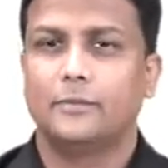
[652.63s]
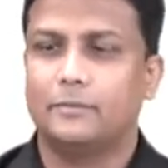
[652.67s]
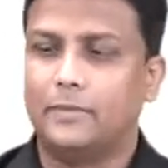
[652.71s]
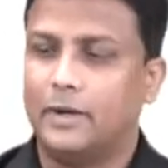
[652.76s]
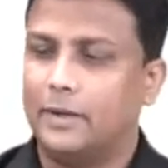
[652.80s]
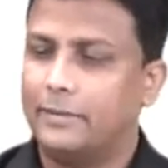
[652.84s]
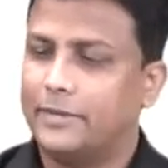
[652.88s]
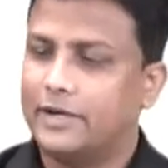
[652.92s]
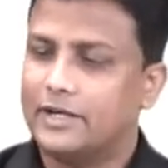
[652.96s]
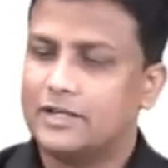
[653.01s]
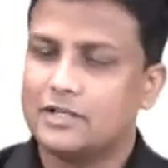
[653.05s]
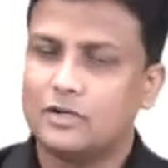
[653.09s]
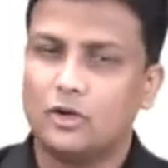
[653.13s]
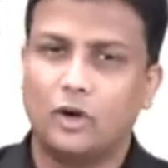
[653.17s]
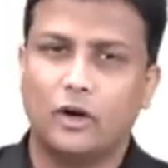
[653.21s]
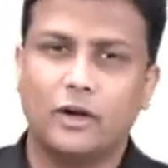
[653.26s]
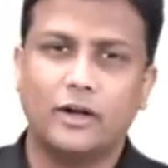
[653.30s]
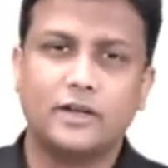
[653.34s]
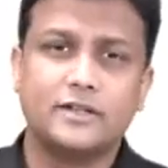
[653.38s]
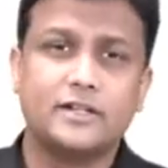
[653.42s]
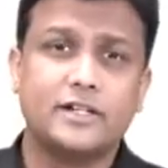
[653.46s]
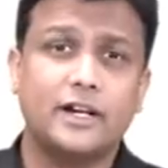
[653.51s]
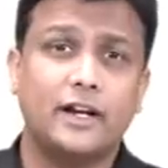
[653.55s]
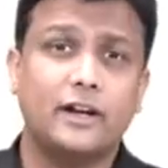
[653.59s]
Palmaris
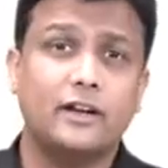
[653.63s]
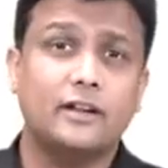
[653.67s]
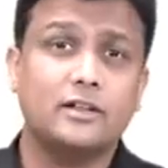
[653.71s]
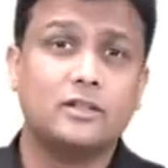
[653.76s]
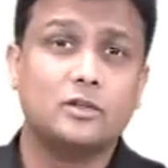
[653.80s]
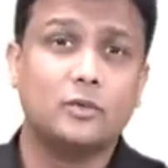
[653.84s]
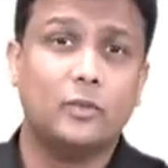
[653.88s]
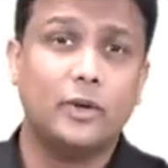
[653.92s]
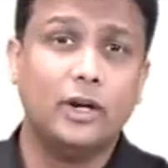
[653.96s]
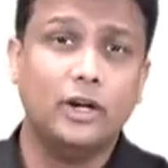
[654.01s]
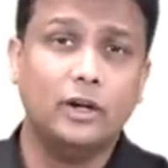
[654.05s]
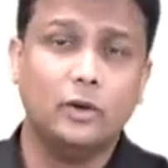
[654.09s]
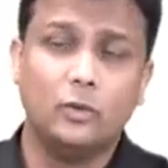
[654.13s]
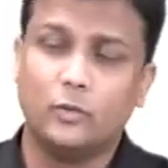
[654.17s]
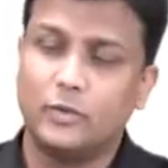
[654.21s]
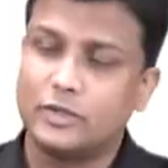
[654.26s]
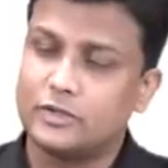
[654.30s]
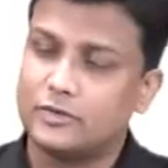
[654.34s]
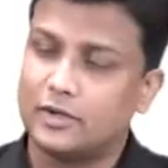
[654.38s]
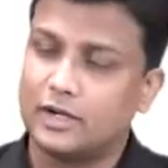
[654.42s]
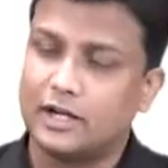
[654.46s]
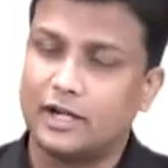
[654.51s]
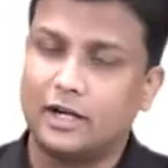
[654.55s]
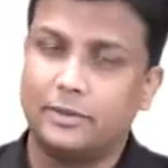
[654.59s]
longus tendon is the one
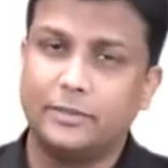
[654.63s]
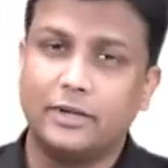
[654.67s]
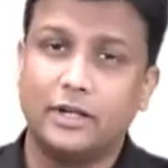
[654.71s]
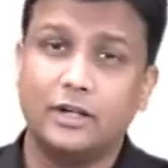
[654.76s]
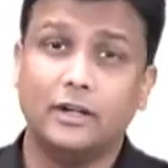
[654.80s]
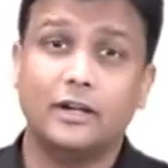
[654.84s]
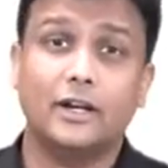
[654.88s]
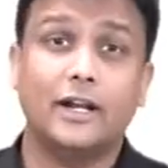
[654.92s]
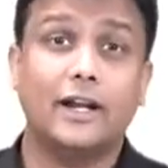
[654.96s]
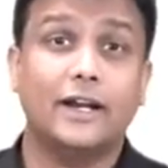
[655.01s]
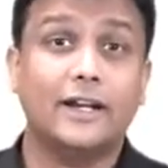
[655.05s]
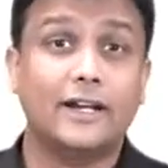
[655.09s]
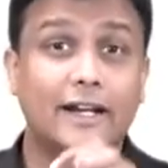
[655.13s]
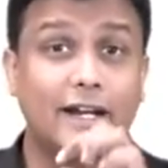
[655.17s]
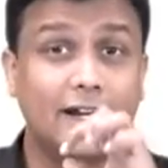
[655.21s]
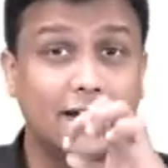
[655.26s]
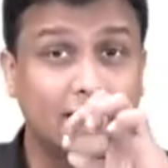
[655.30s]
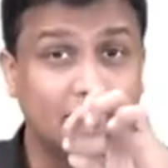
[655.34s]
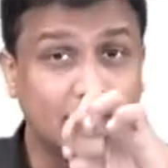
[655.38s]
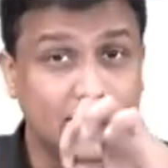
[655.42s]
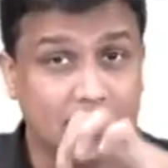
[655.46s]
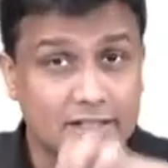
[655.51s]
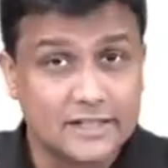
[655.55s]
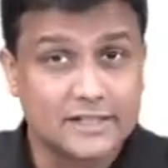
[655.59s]
which will come here and
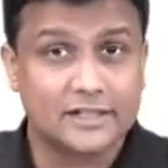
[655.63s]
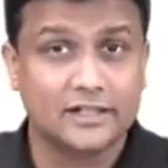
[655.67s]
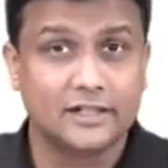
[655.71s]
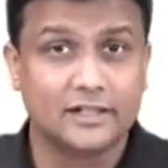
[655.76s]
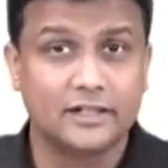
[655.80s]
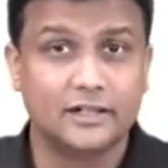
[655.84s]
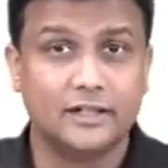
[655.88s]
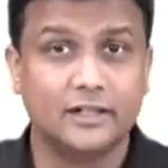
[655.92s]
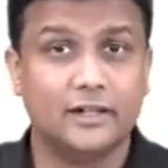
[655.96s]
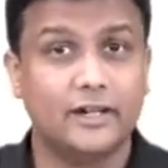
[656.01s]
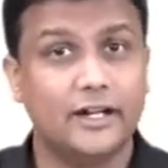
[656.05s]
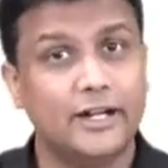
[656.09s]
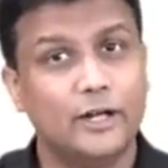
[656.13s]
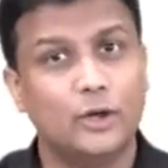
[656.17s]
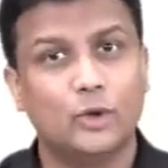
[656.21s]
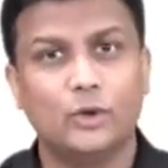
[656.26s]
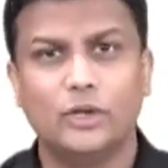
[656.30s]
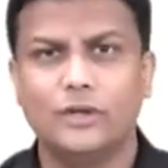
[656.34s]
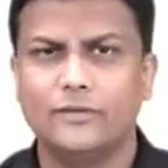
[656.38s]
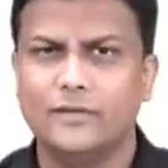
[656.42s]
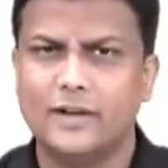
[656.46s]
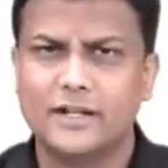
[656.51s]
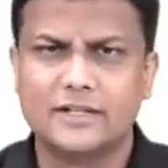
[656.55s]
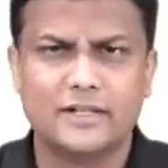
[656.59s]
get inserted into
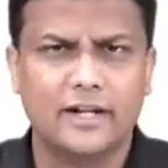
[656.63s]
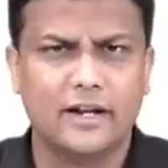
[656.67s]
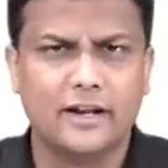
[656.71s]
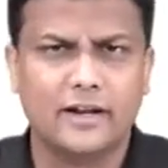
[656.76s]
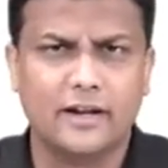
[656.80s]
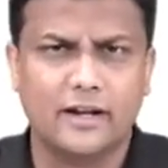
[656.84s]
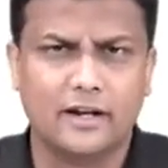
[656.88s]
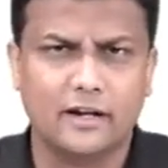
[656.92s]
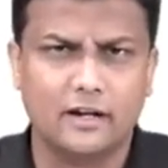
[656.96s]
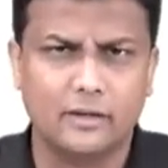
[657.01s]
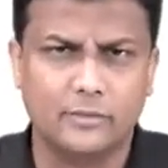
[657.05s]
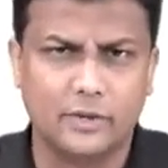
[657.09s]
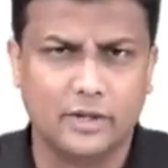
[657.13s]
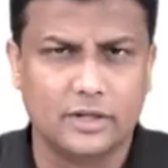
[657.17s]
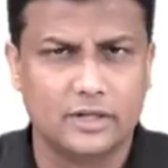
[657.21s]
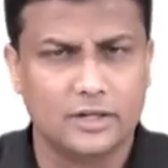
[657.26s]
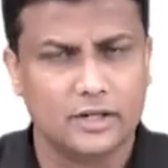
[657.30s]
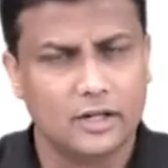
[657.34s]
the flexor retinaculum,